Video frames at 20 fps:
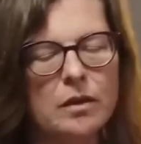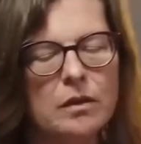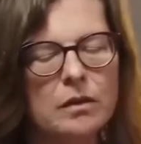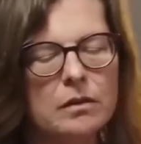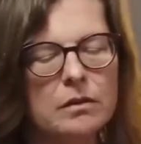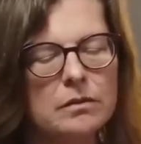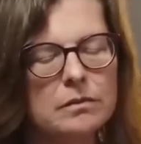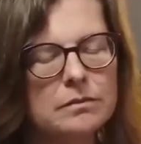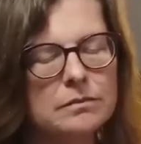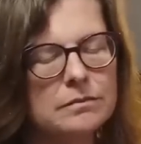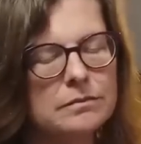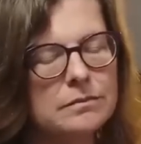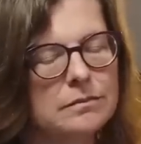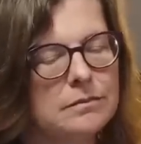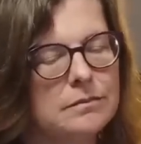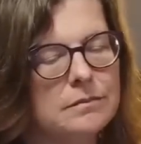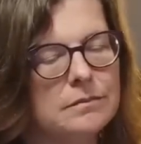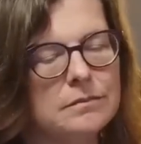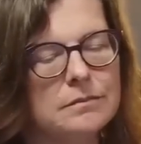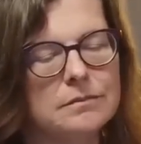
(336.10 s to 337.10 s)

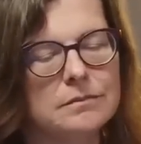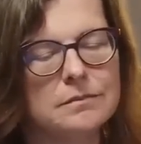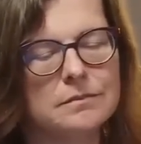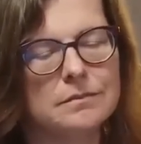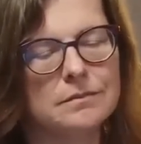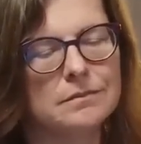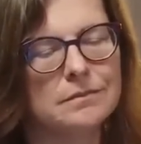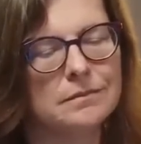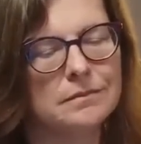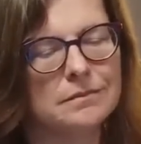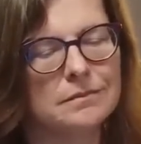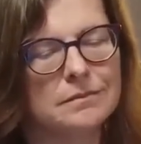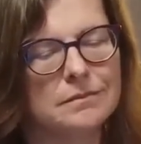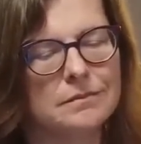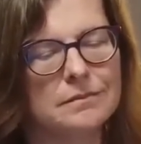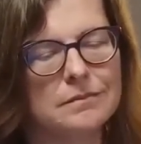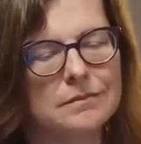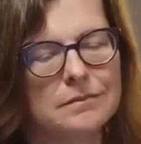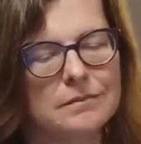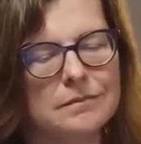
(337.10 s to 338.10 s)

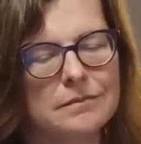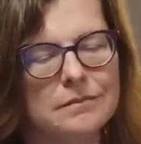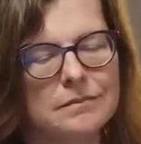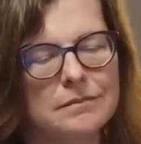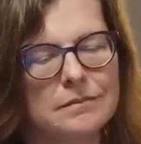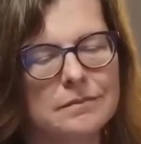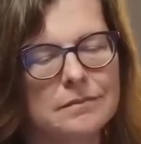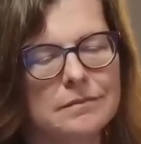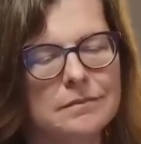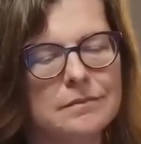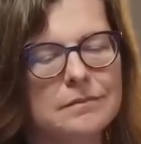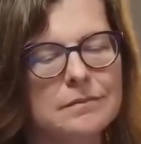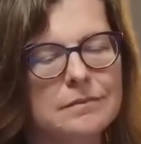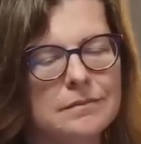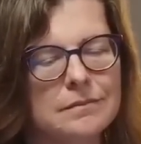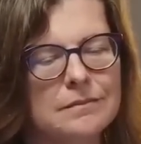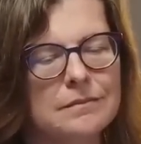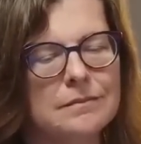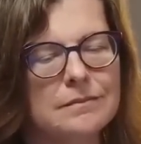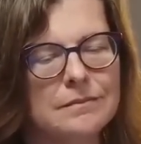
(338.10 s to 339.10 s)

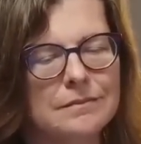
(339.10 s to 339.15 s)
(not speaking)